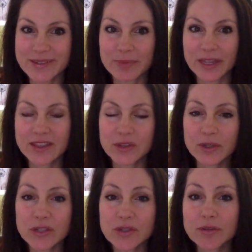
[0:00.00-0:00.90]
but this one
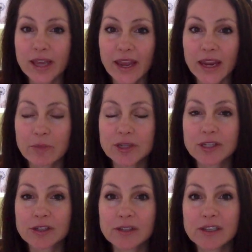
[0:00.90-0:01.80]
does okay,
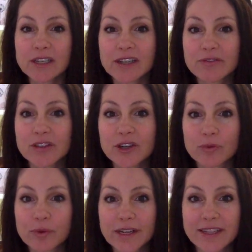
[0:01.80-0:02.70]
particularly if the
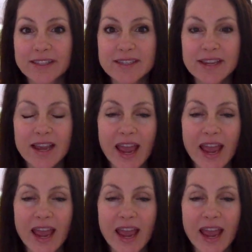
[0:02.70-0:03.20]
greens